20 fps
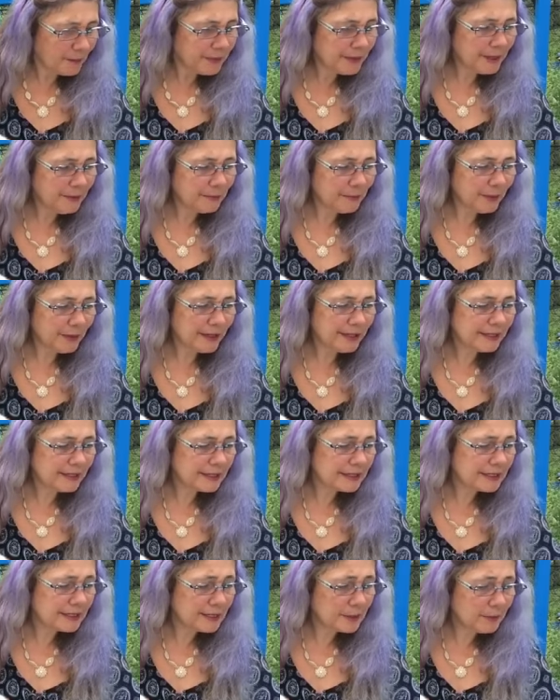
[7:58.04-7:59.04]
It brings
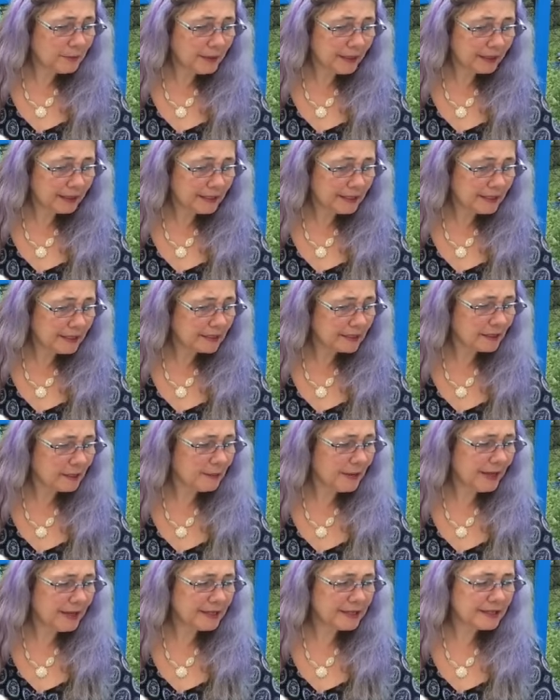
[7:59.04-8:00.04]
stability,
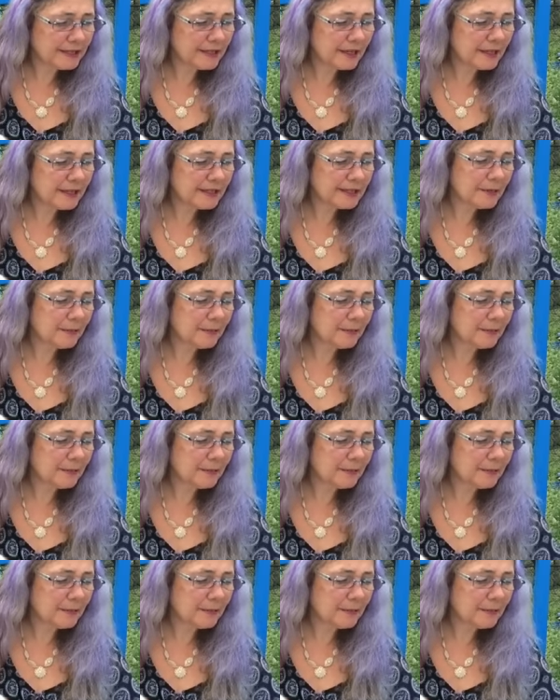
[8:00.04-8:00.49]
clematis does.